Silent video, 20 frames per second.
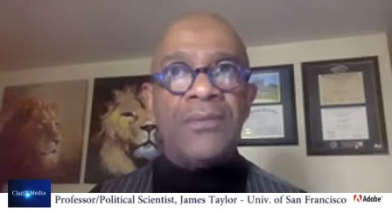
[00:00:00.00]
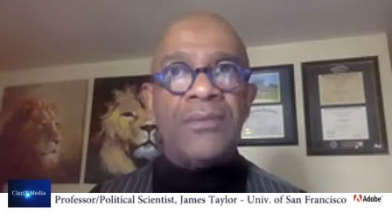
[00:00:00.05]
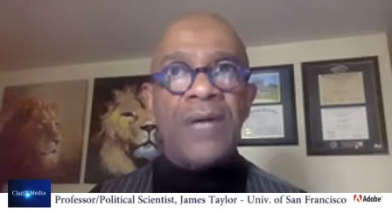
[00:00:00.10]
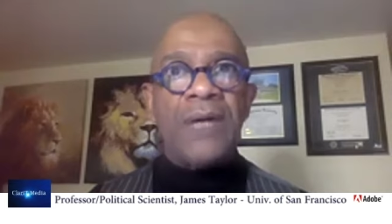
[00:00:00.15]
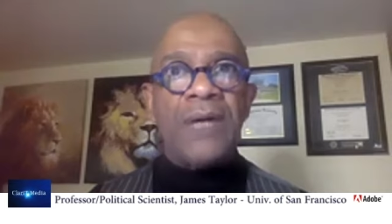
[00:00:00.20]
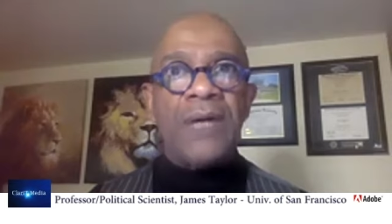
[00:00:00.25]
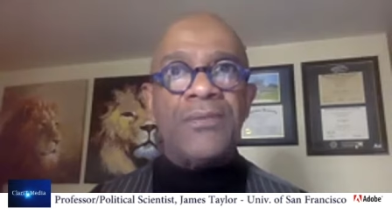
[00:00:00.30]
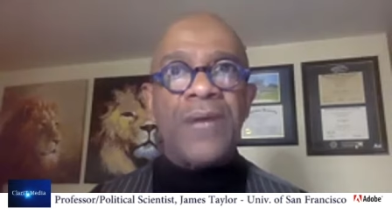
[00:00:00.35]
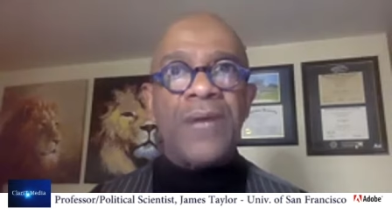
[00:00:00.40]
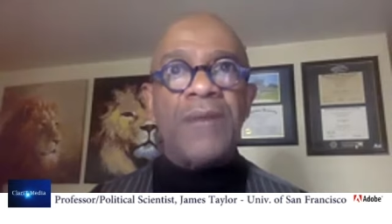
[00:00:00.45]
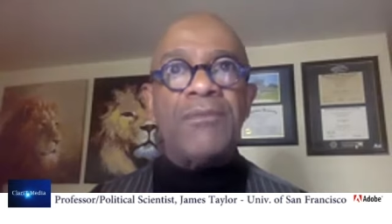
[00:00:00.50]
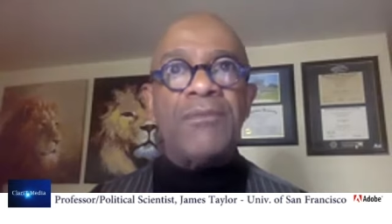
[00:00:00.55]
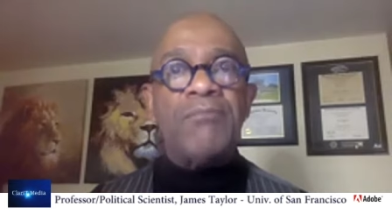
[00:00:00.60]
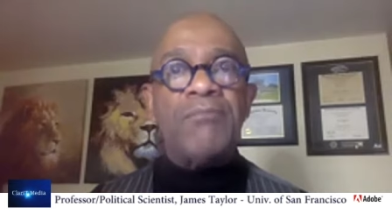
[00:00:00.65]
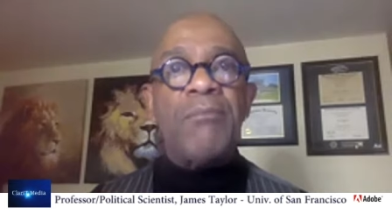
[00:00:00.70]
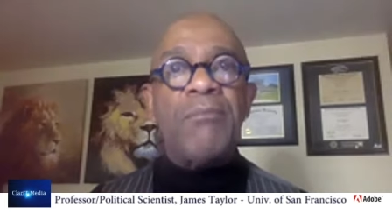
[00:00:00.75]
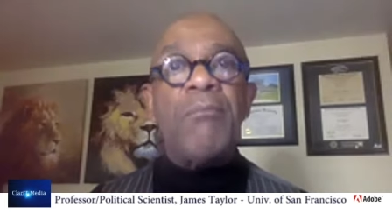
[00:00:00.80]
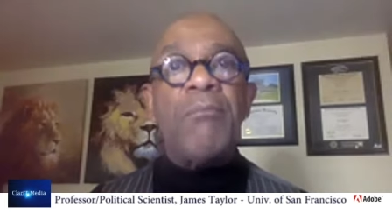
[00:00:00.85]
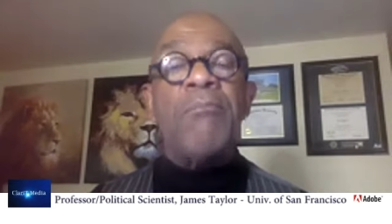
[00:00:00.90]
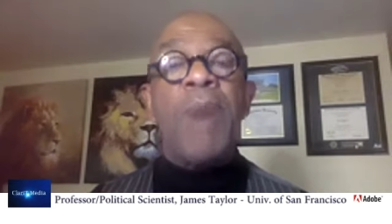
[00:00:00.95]
of, of
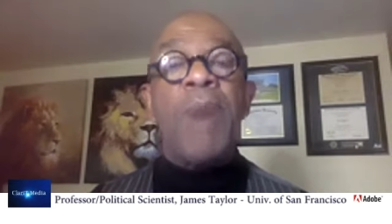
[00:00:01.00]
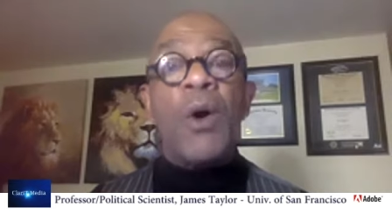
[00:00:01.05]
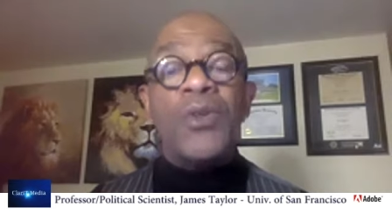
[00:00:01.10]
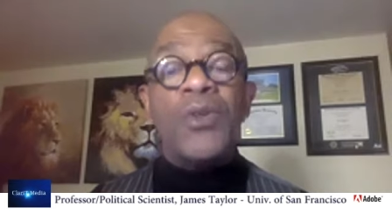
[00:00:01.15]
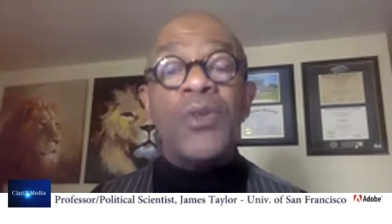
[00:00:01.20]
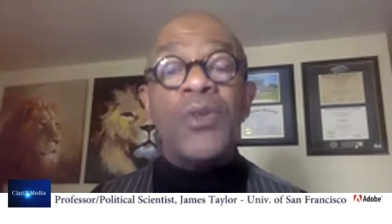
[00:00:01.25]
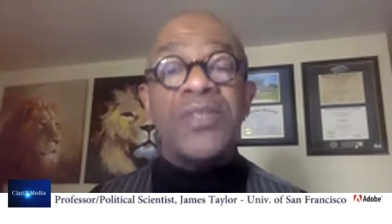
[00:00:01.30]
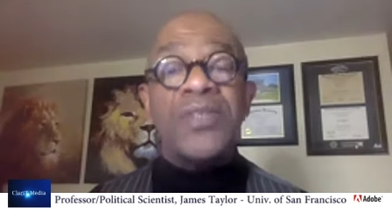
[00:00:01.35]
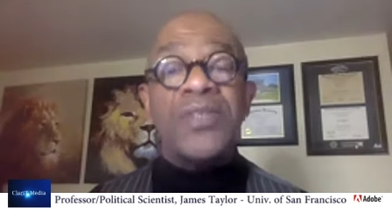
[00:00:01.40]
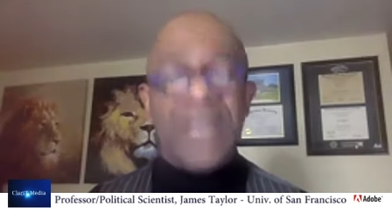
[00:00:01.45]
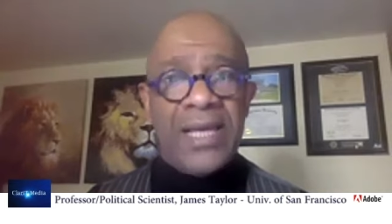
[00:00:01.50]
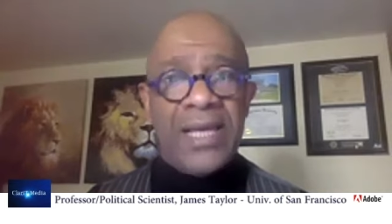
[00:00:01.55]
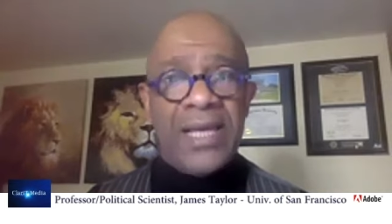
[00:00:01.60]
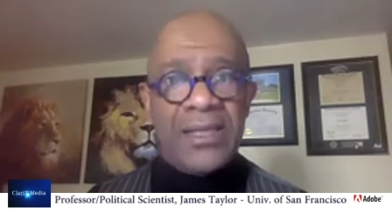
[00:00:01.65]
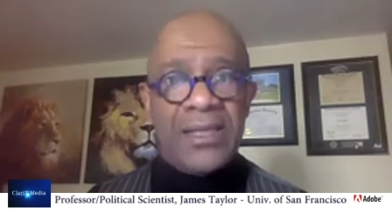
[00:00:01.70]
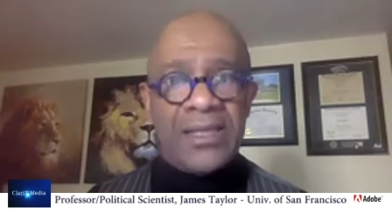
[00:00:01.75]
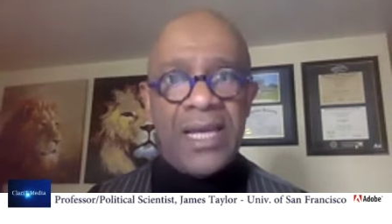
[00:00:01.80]
most things,